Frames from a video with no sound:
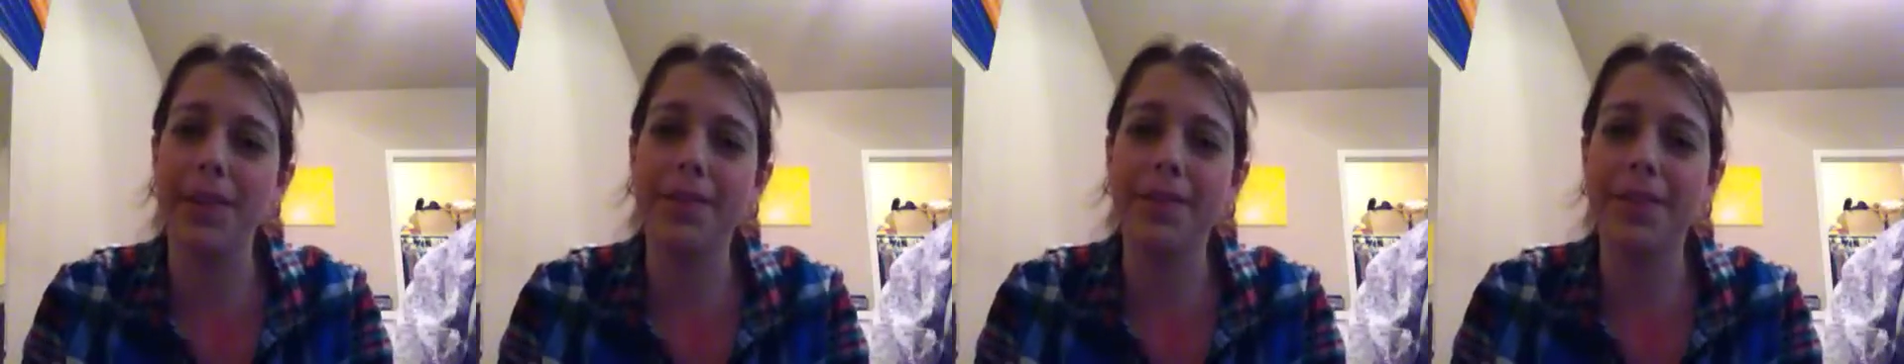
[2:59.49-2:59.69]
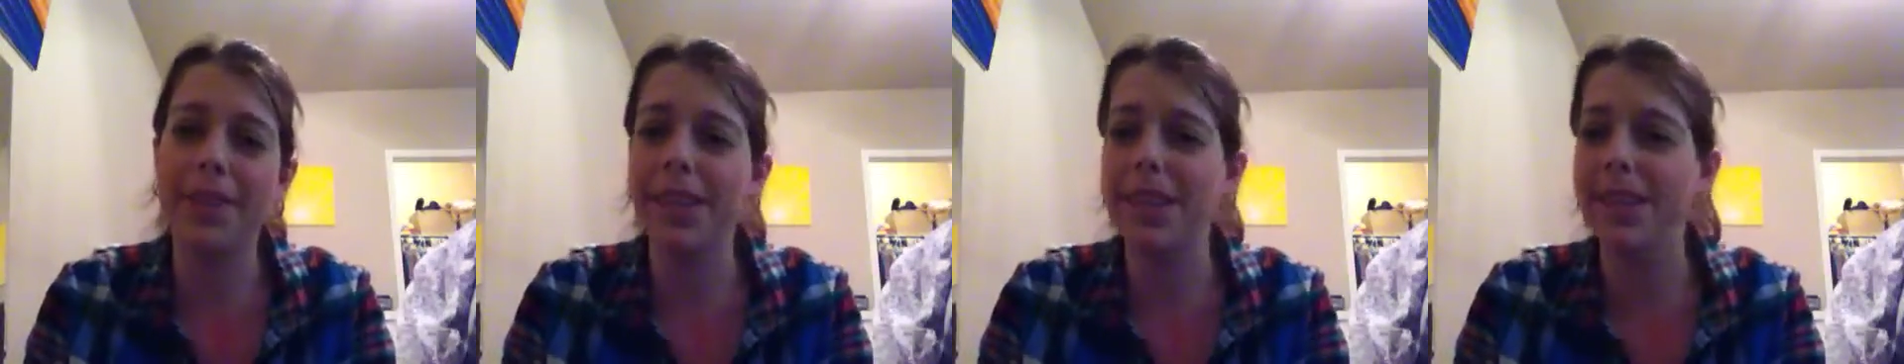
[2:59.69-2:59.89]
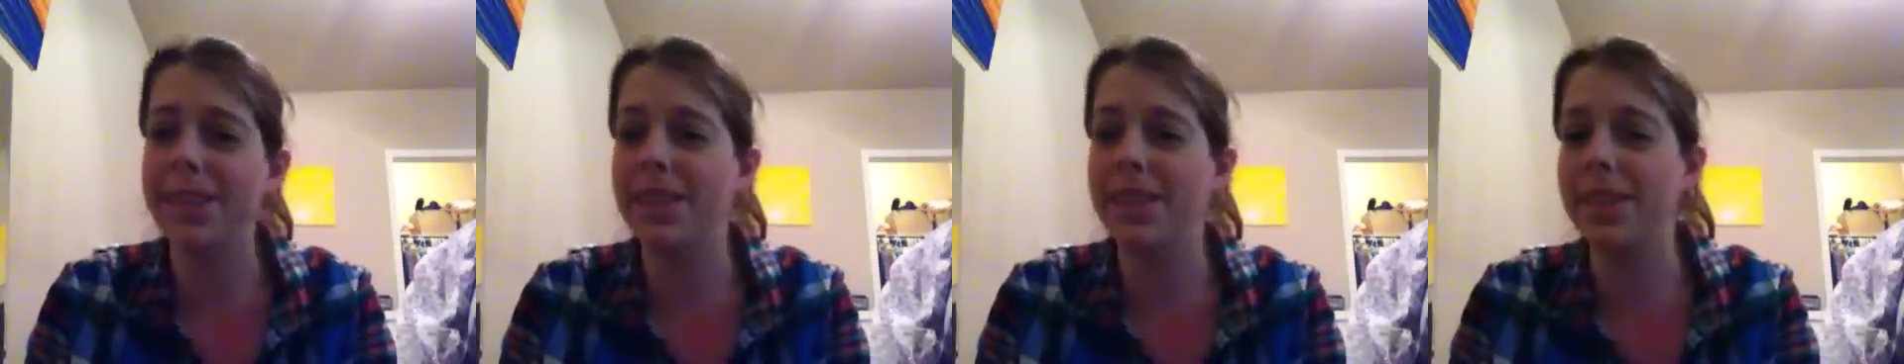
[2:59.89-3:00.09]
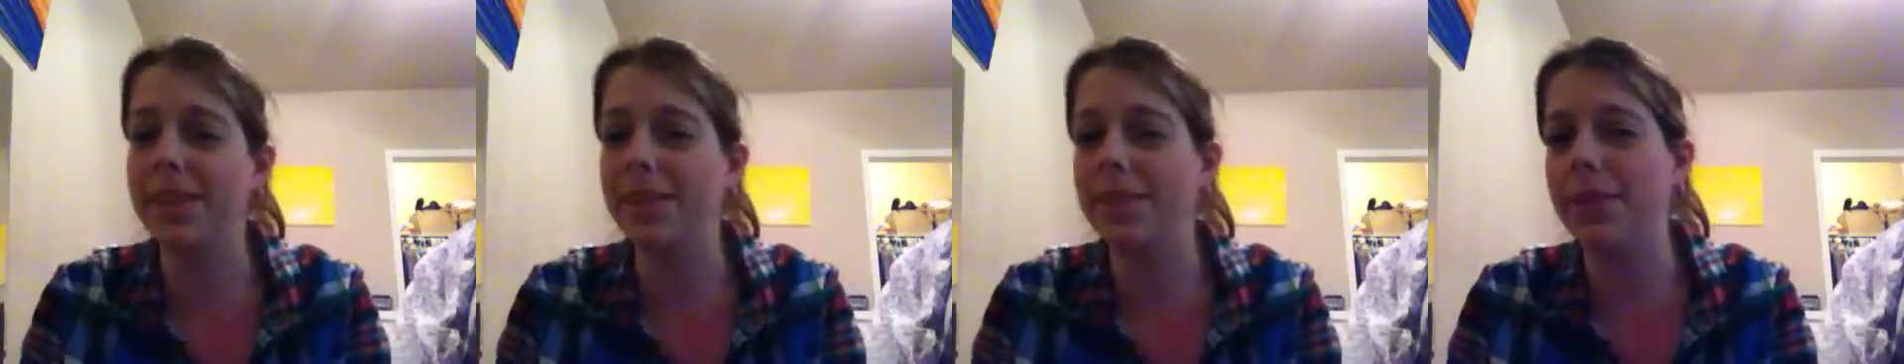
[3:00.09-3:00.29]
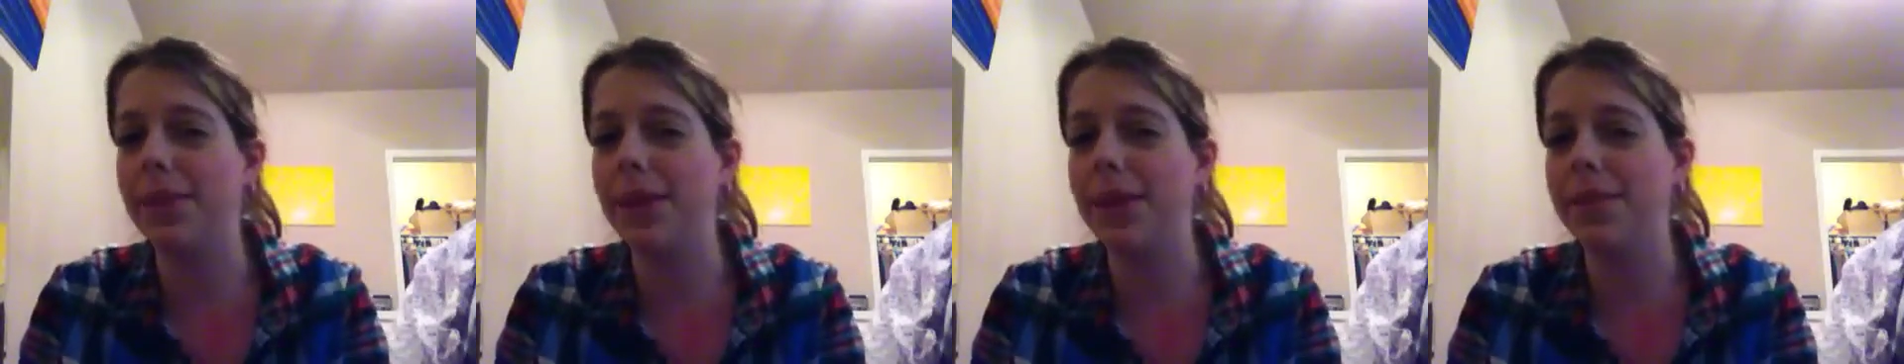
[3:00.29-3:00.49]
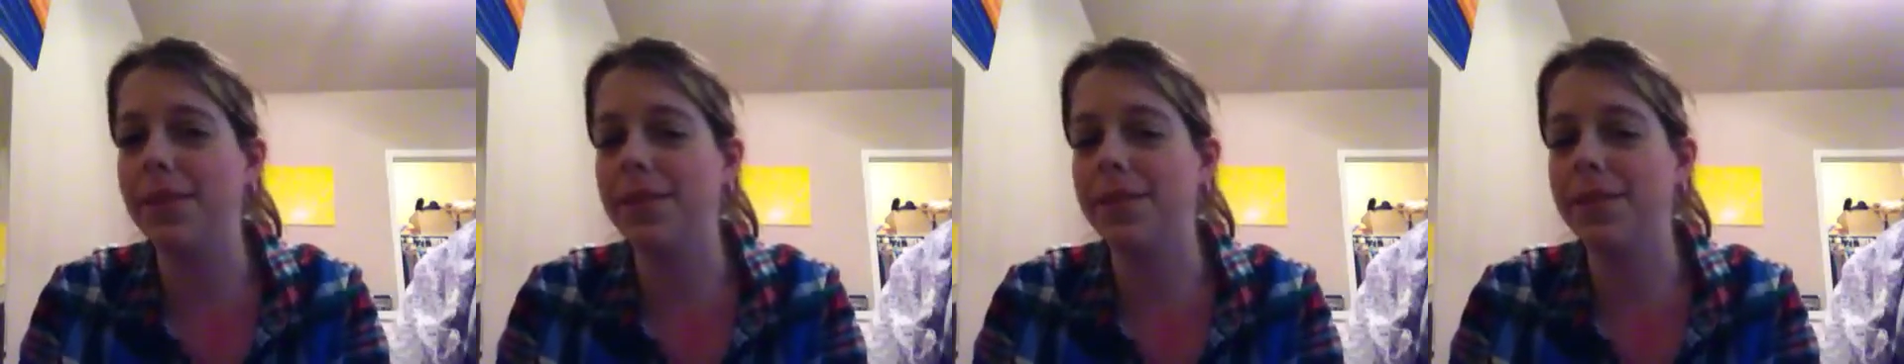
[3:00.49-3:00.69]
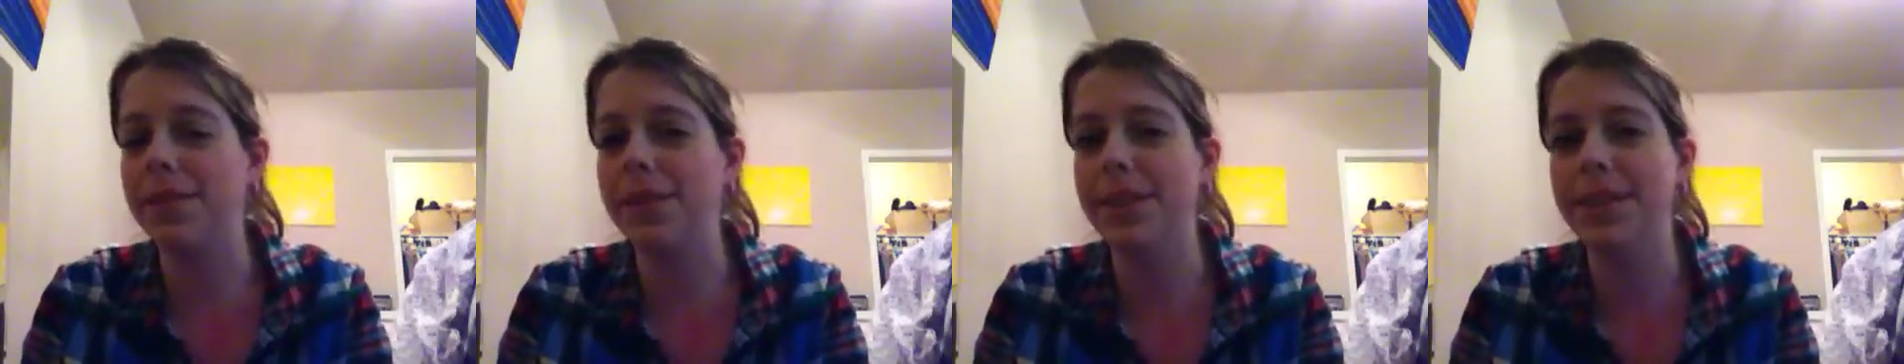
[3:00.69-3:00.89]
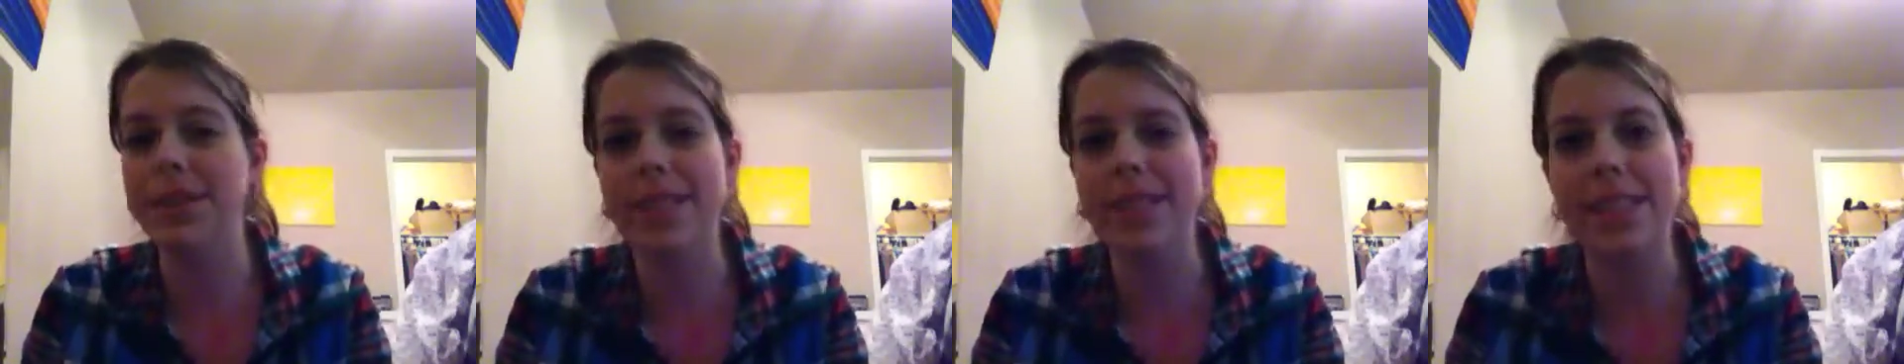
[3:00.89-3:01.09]
if anything will ever
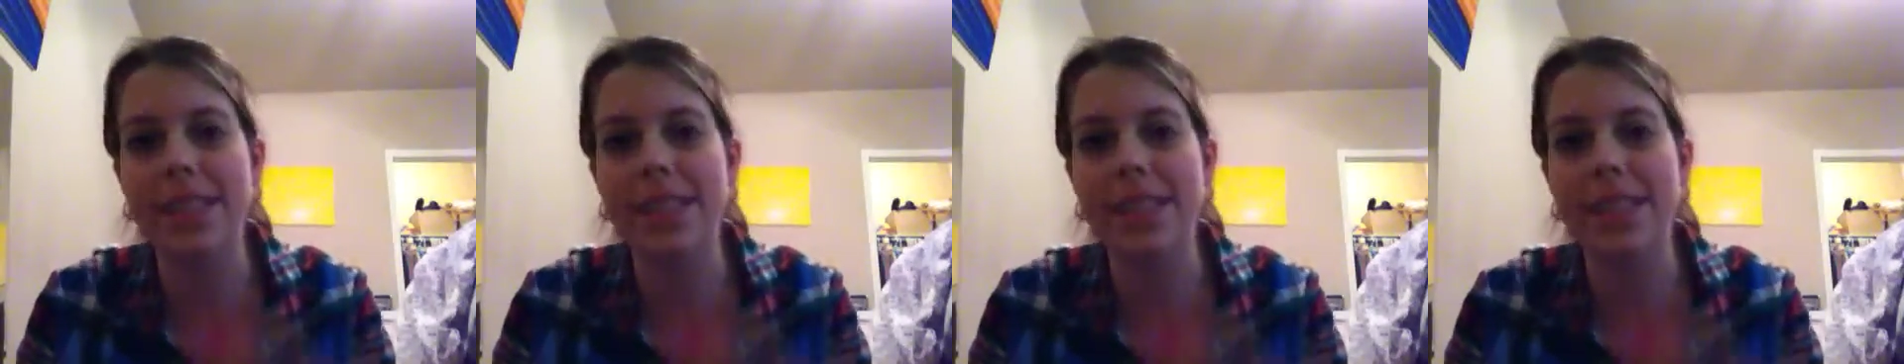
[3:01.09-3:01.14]
really